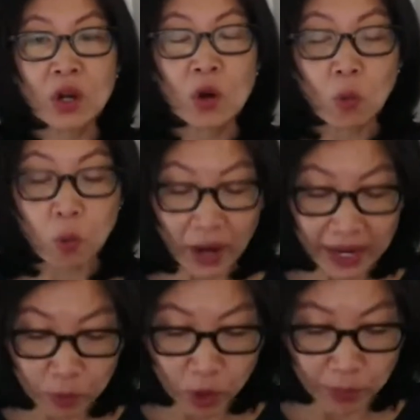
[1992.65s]
way
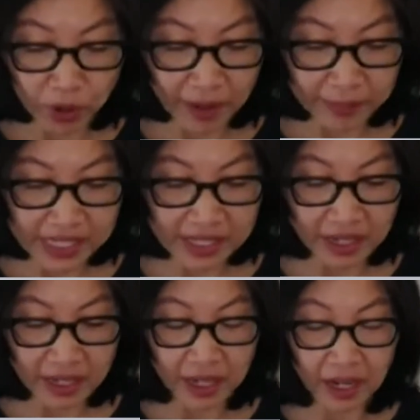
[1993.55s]
more
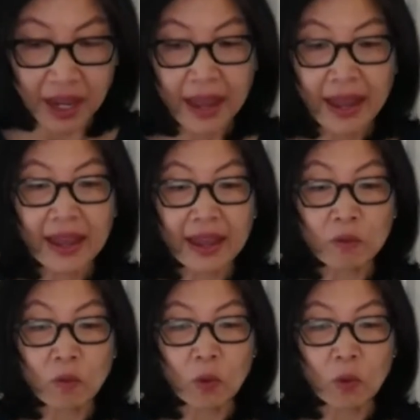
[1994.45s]
promising, and